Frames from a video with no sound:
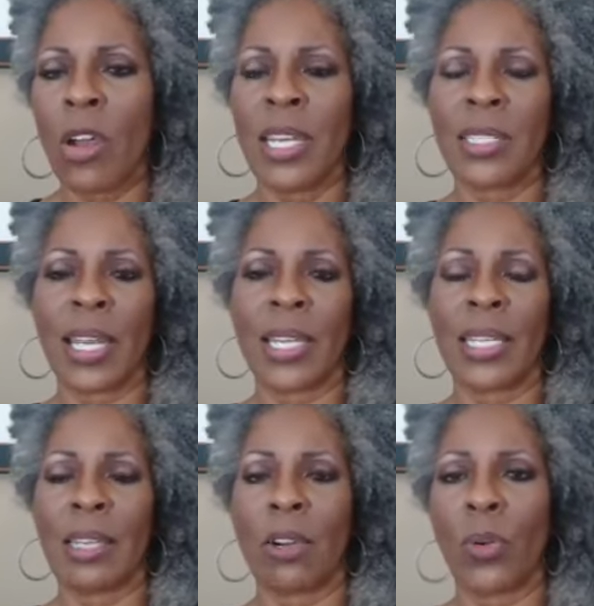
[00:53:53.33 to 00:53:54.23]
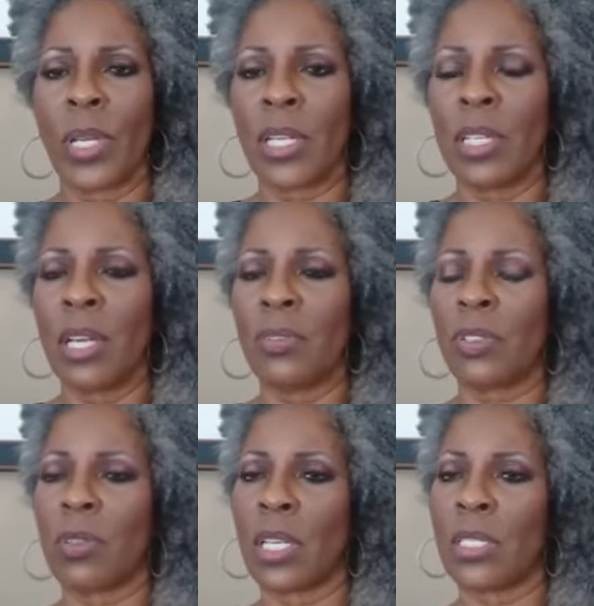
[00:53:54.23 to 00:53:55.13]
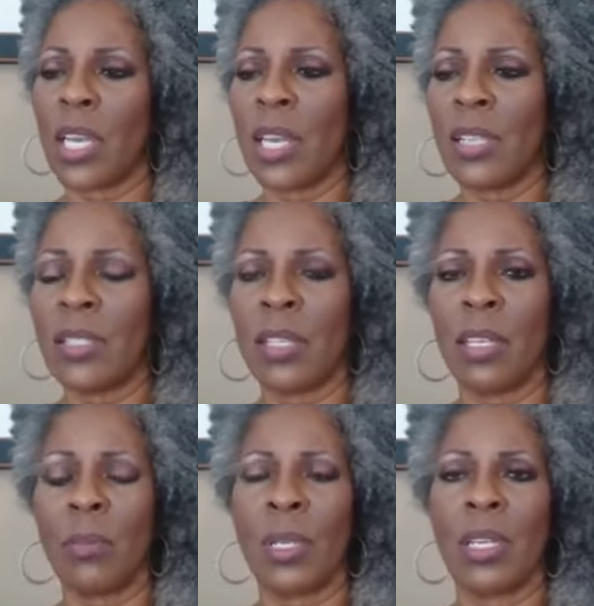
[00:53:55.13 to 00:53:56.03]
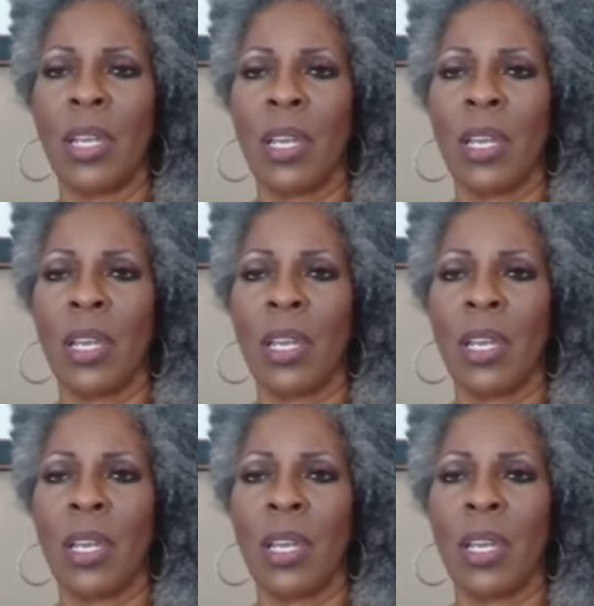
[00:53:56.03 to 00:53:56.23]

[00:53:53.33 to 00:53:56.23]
He's not getting out quick enough. So they tase him and,